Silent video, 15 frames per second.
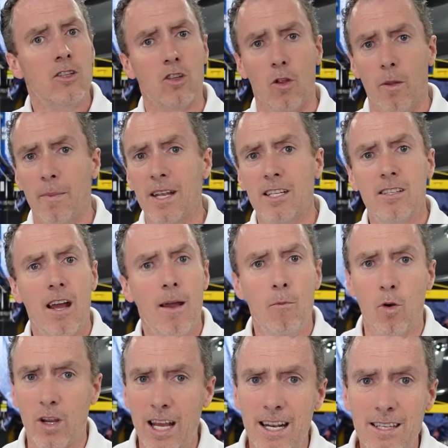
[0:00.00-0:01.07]
So in the meantime,
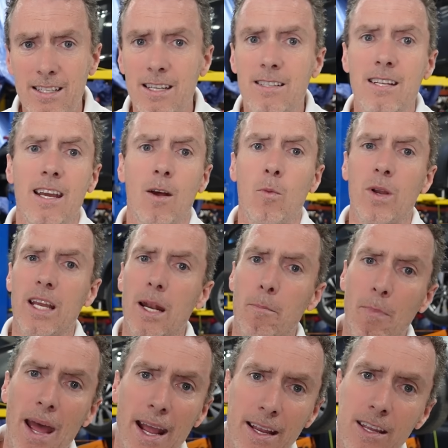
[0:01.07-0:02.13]
we'll get it detailed. We get
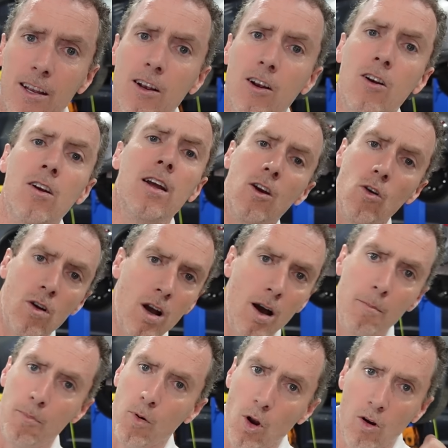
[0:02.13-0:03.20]
it back here. He'll
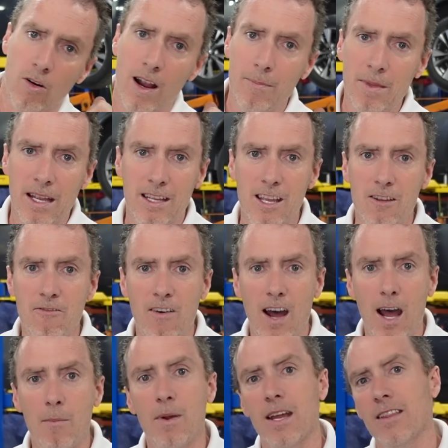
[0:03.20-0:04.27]
come program that key
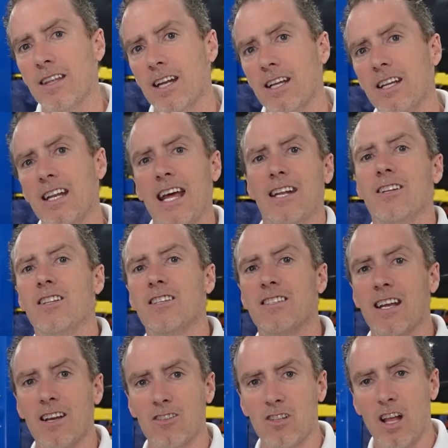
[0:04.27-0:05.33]
fob, and then it can head to the
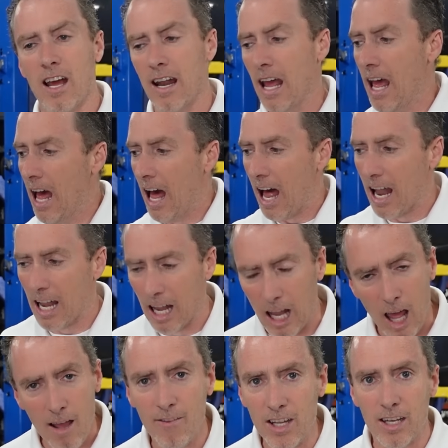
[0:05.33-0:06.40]
sales lot. I
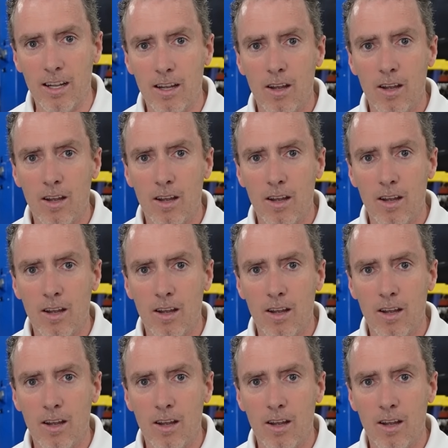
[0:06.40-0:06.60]
love it